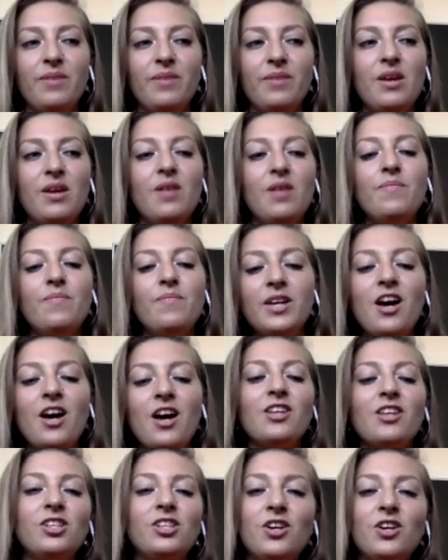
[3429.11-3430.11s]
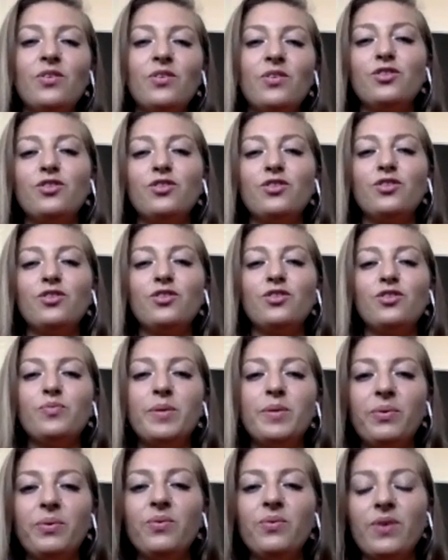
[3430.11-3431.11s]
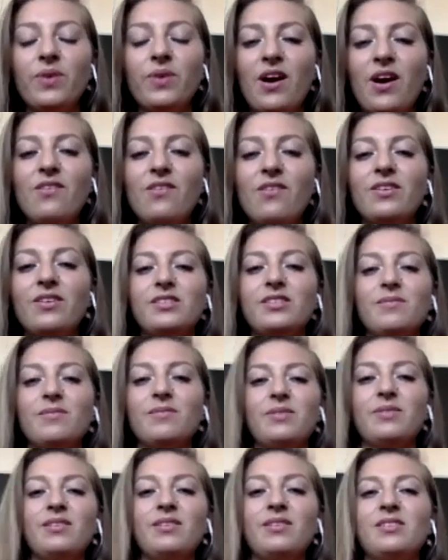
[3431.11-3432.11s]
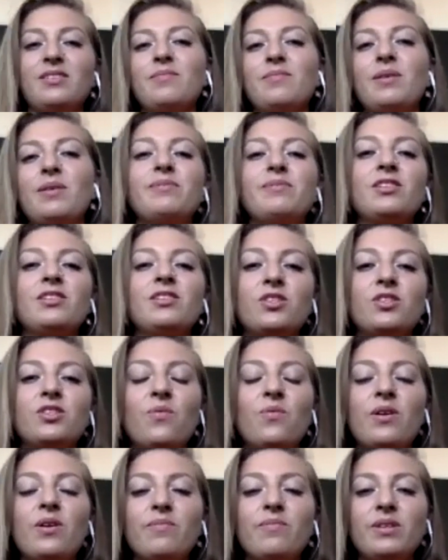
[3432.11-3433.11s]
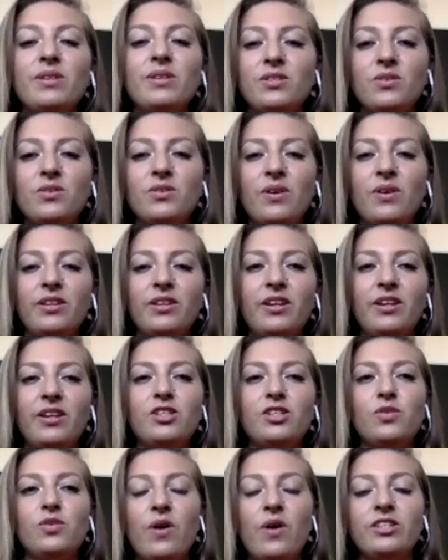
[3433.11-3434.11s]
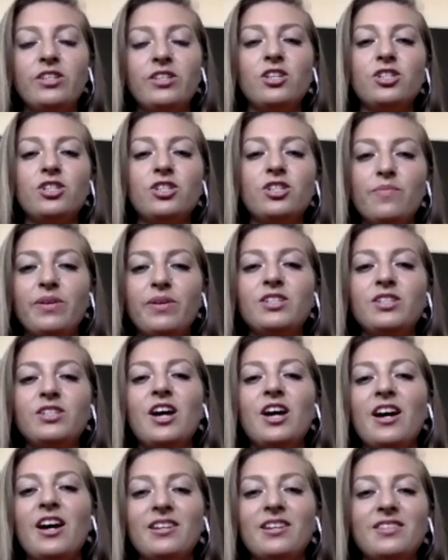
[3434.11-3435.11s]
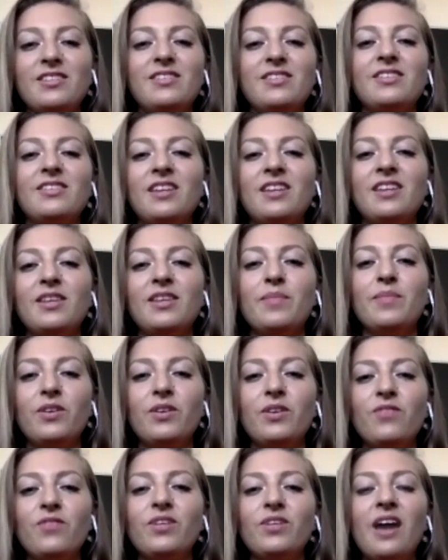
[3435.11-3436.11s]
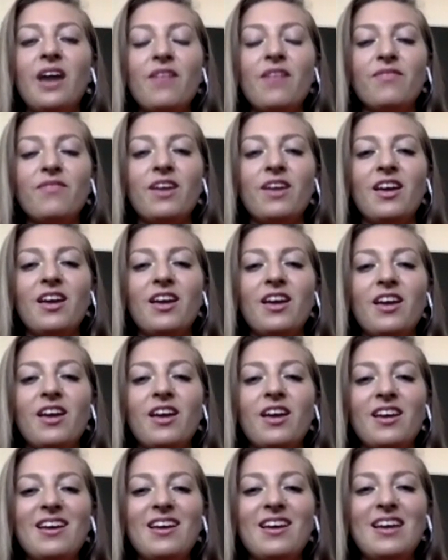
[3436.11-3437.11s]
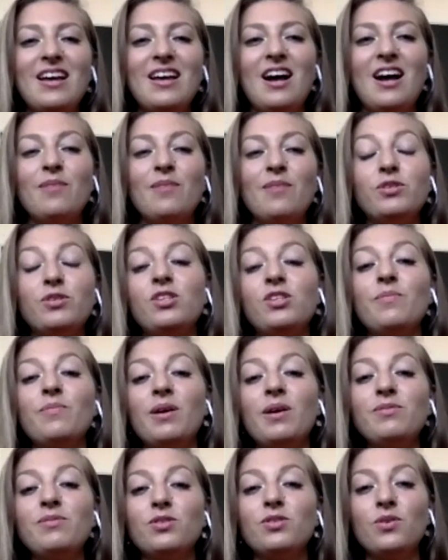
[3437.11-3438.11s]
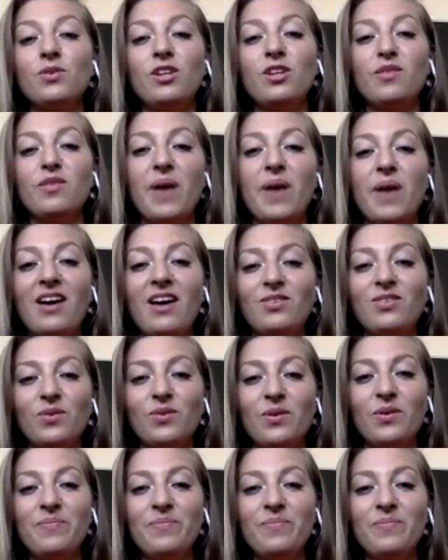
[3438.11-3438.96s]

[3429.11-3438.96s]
Because, there's people around, and sometimes I just don't want to be doing like squats and jumping jacks in the middle of a cafe. So sometimes I'll do it in the bathroom.